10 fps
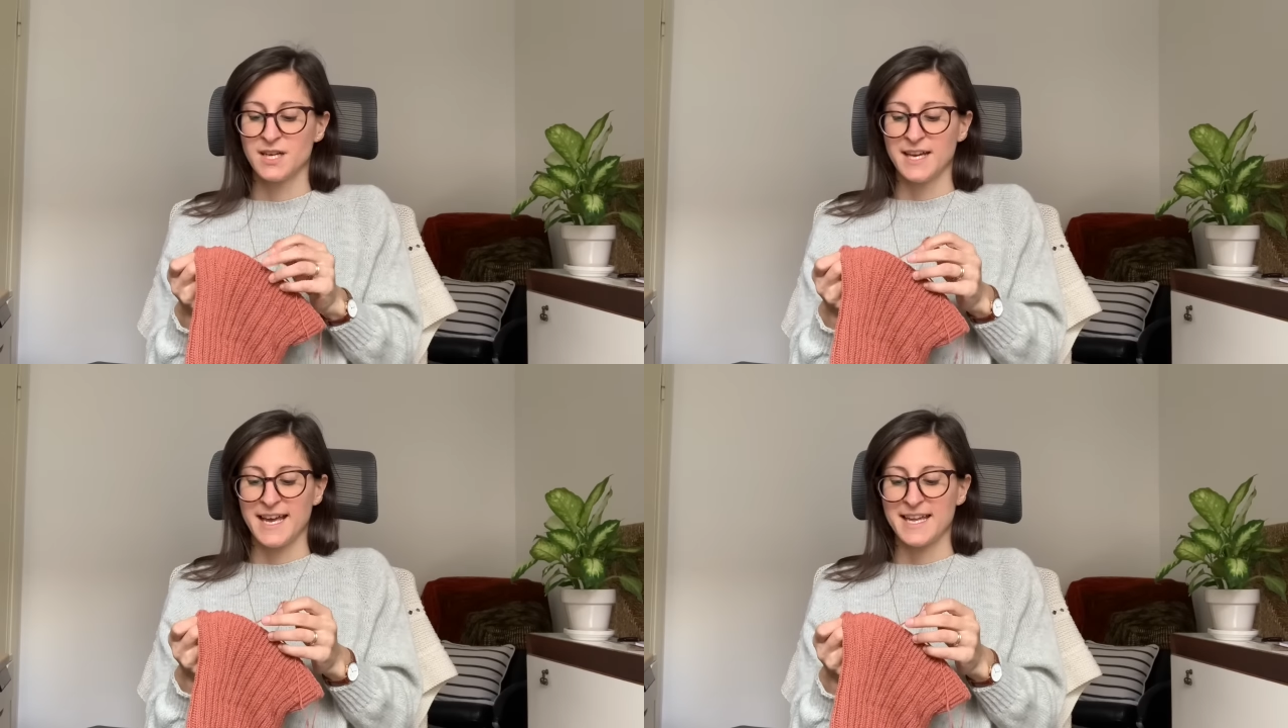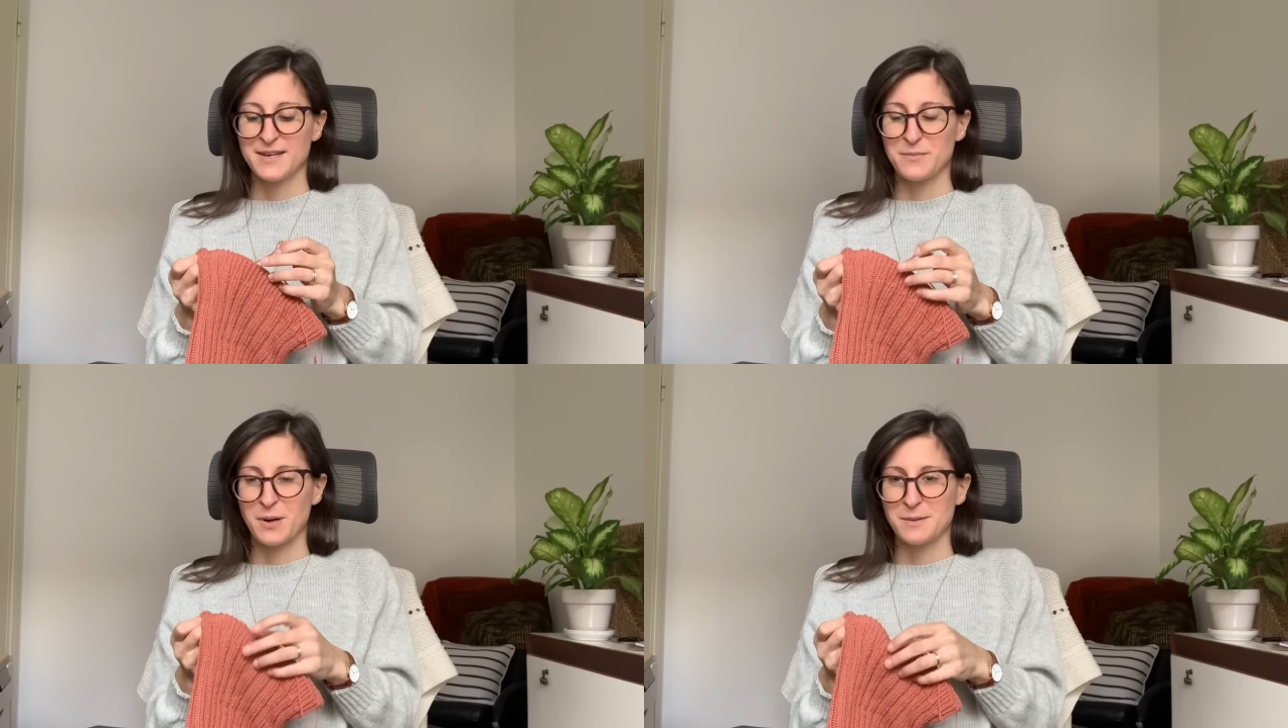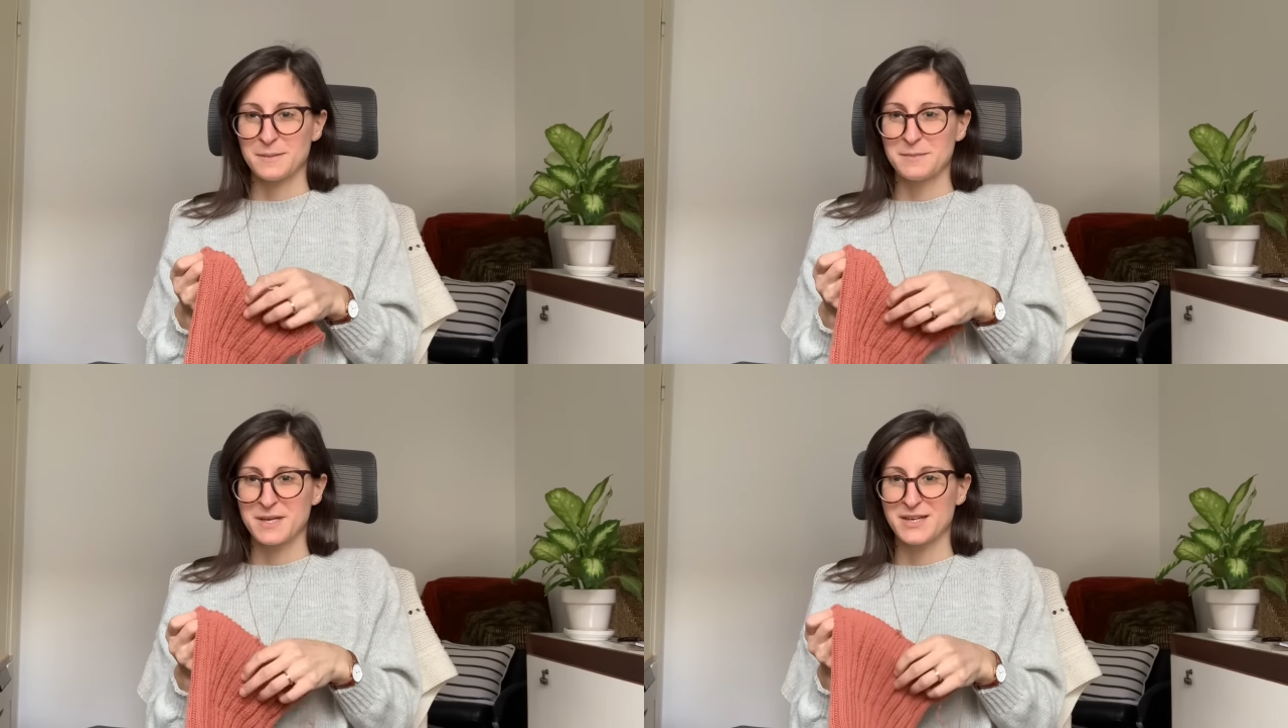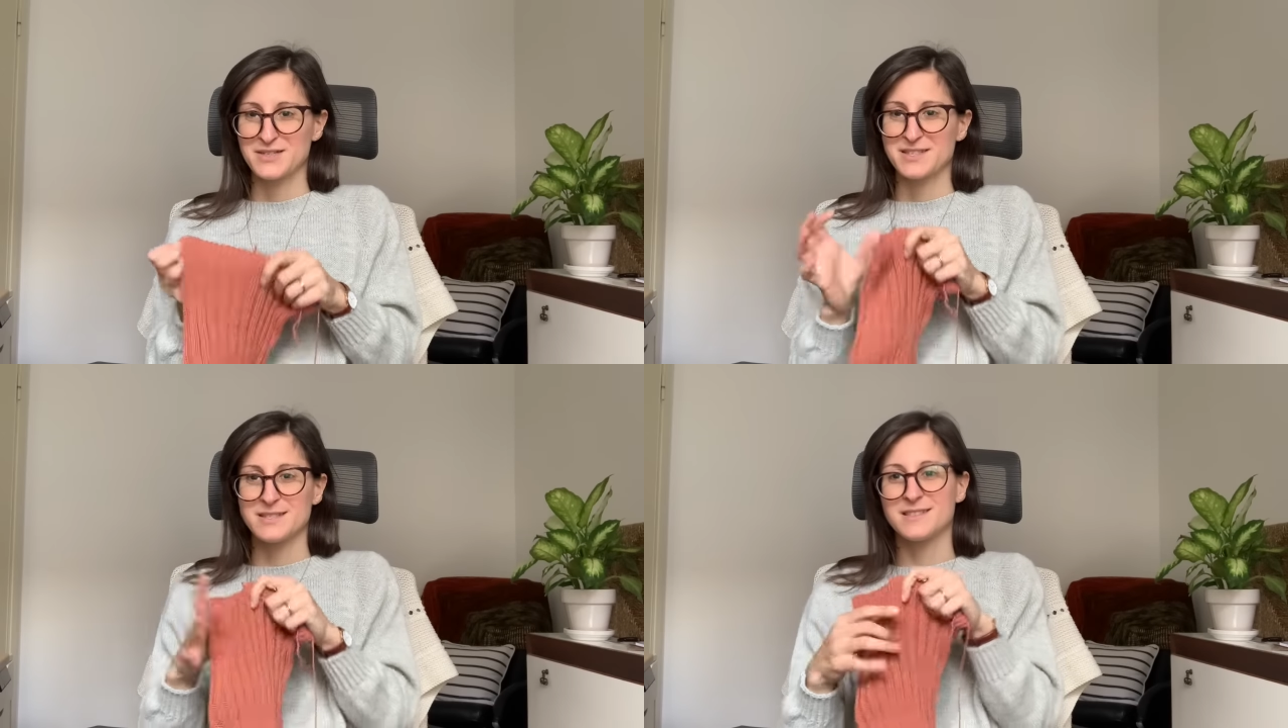And probably because
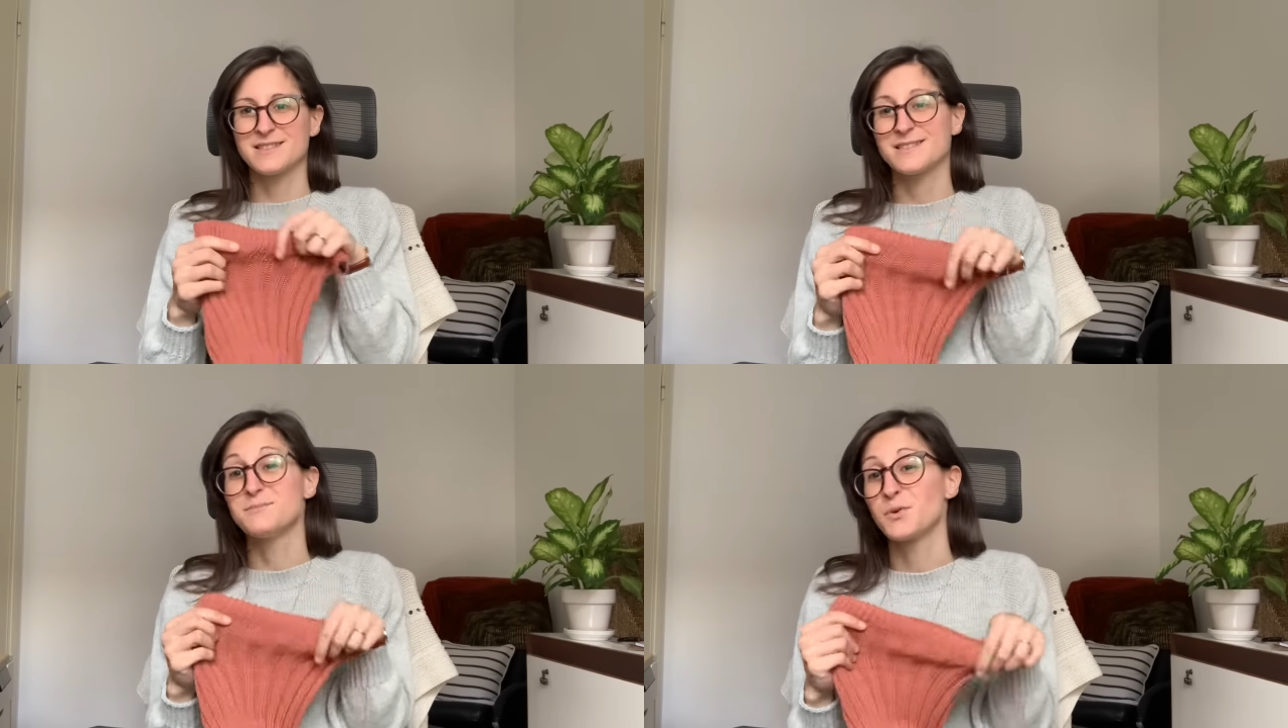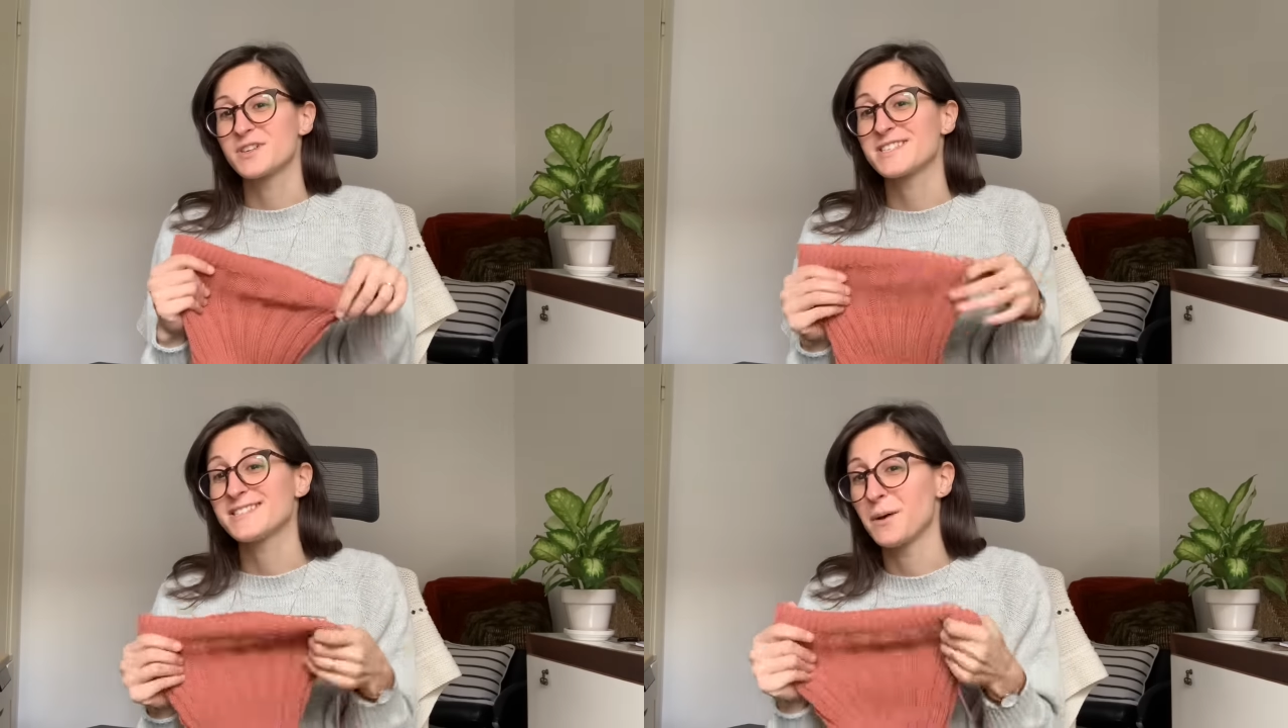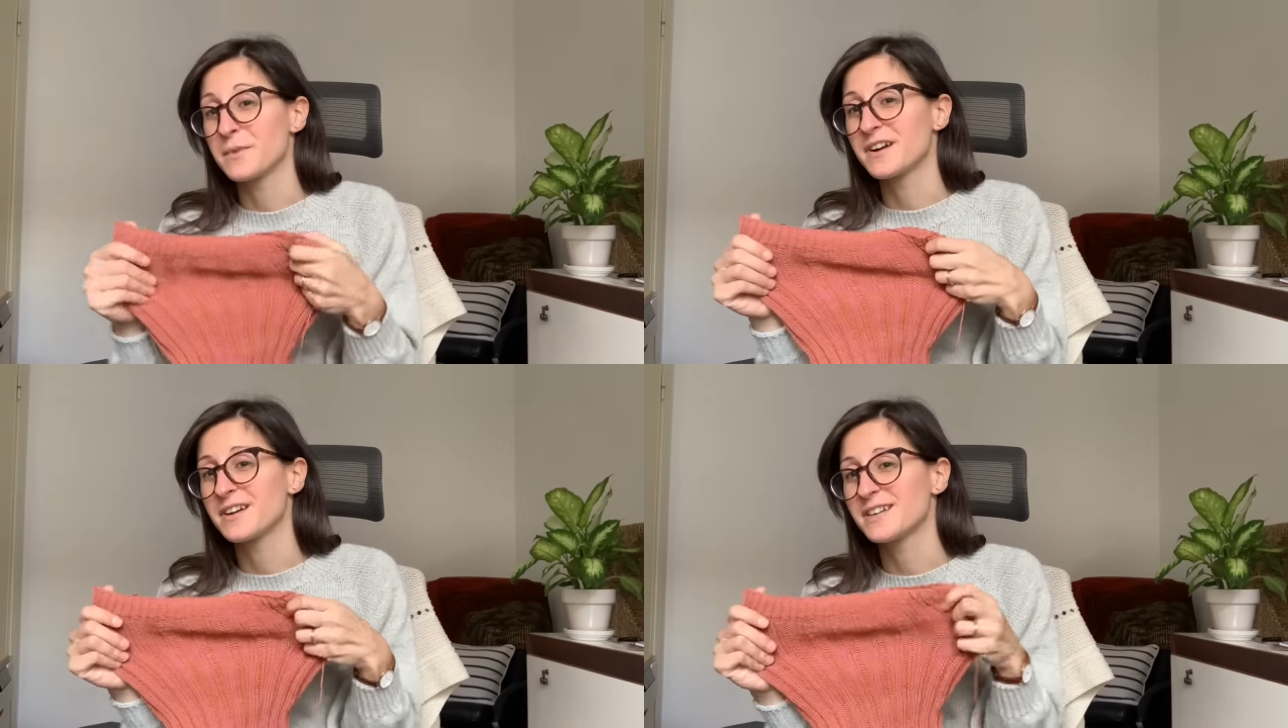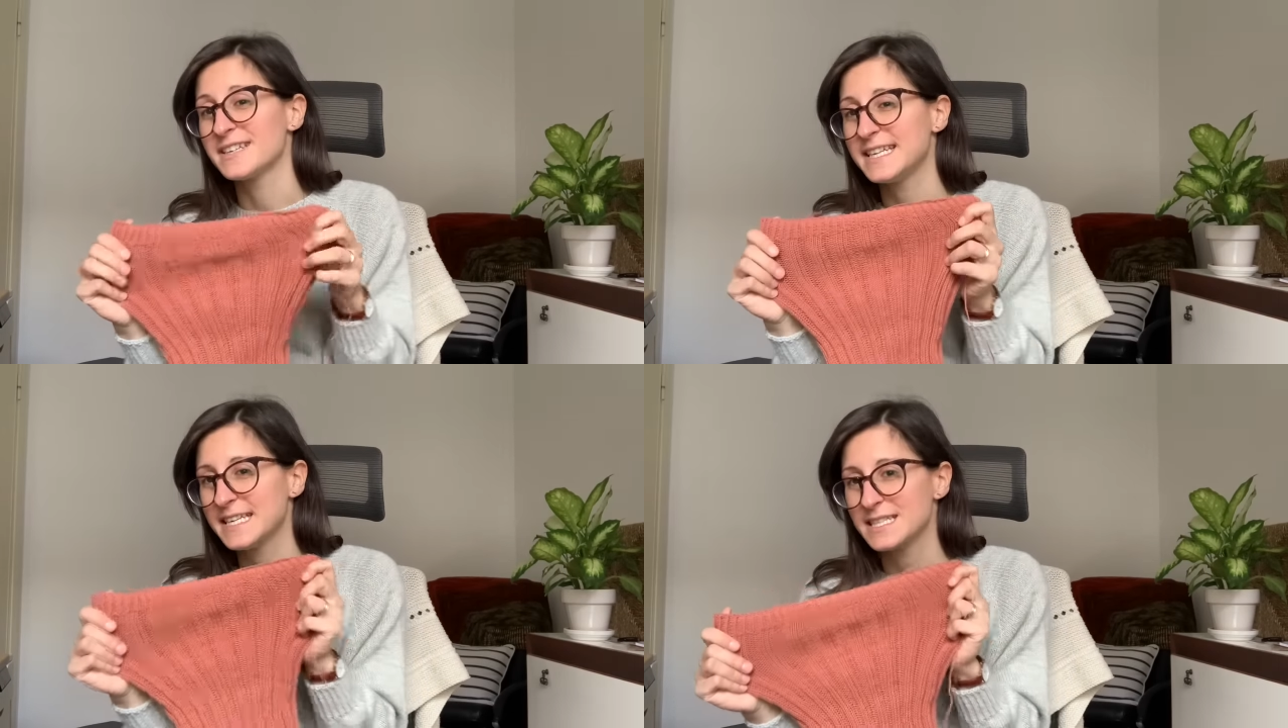this is a more summer
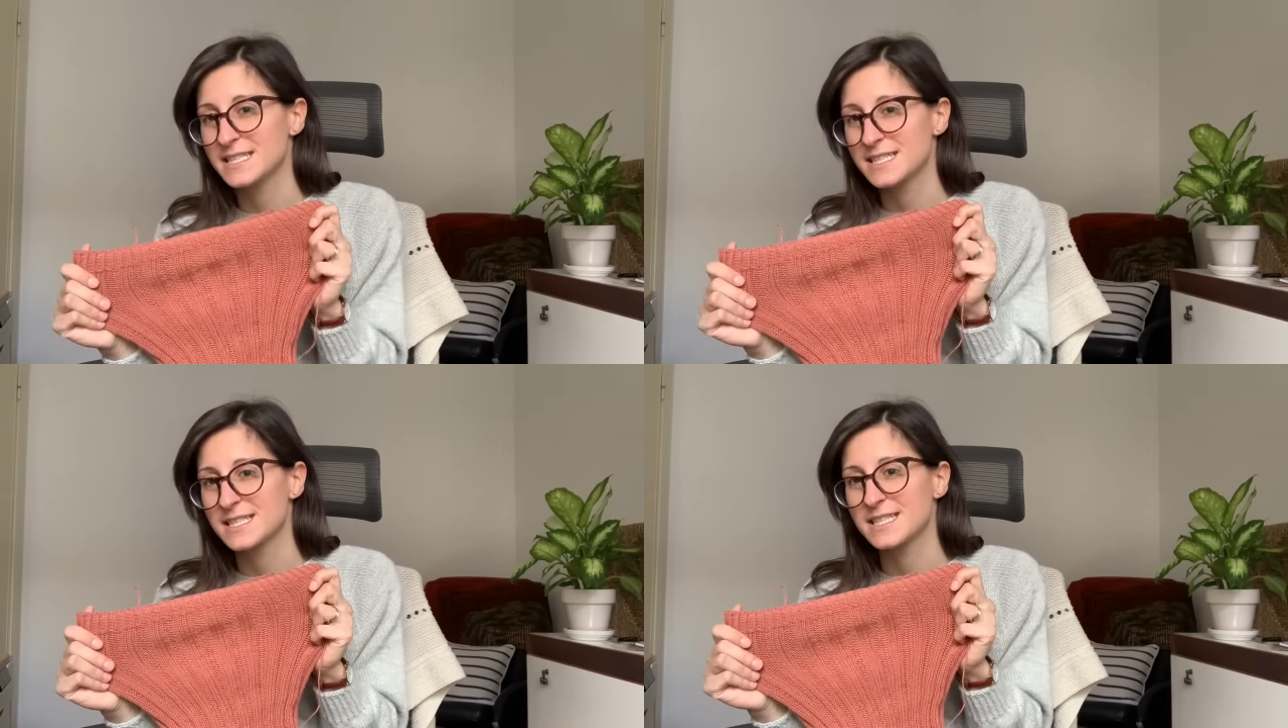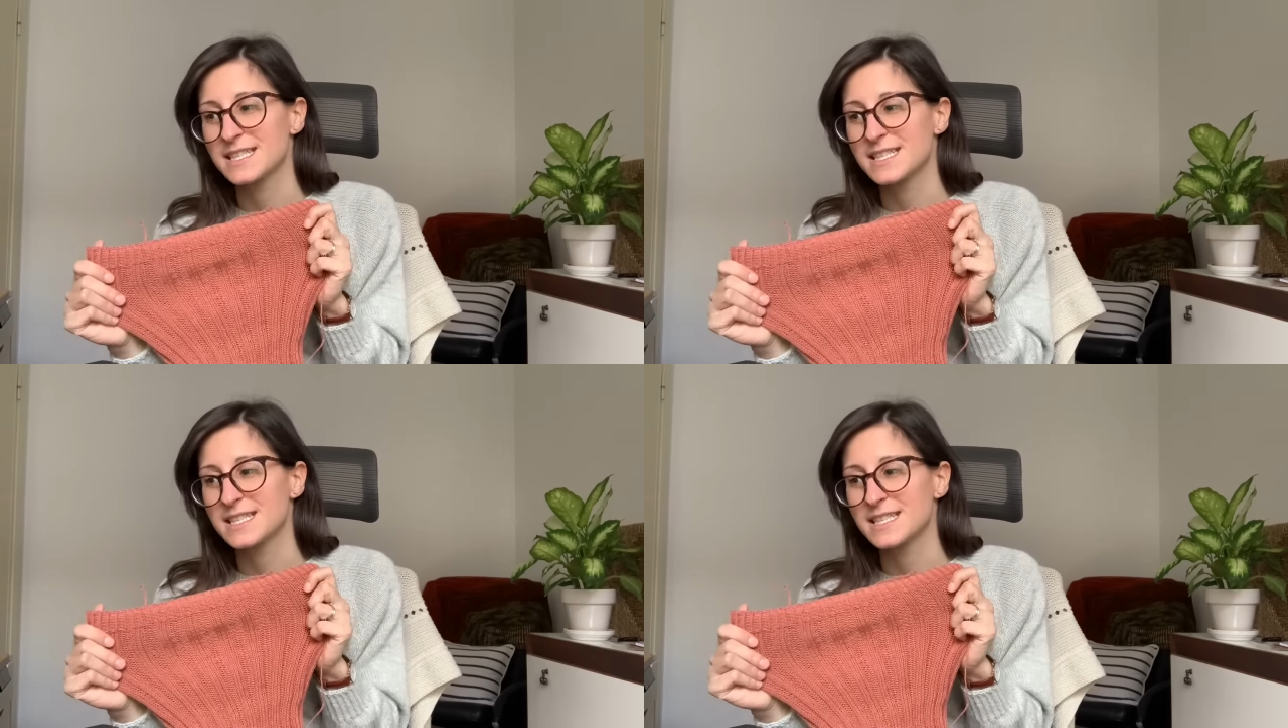knit,